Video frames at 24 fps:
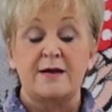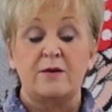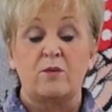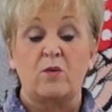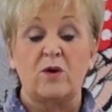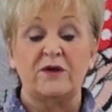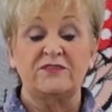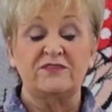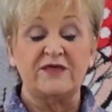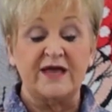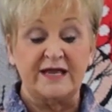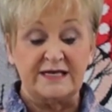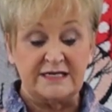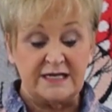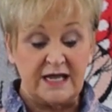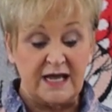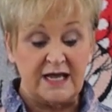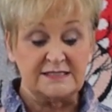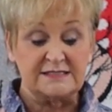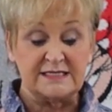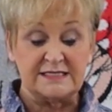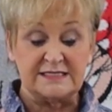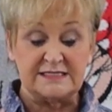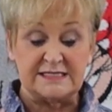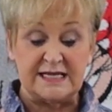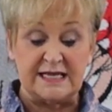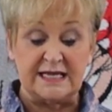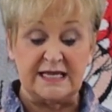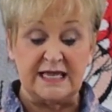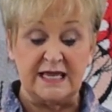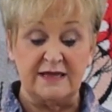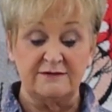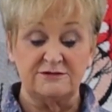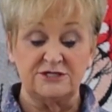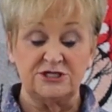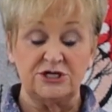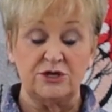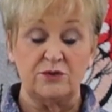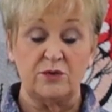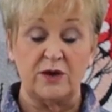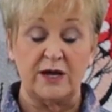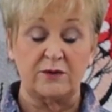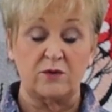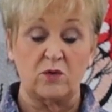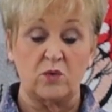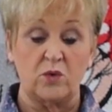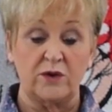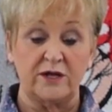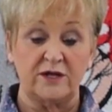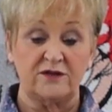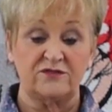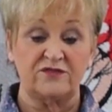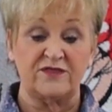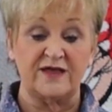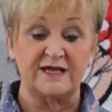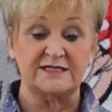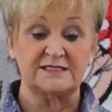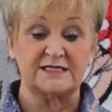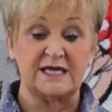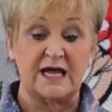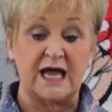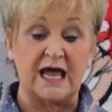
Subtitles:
What that does is it gives you a quilt that's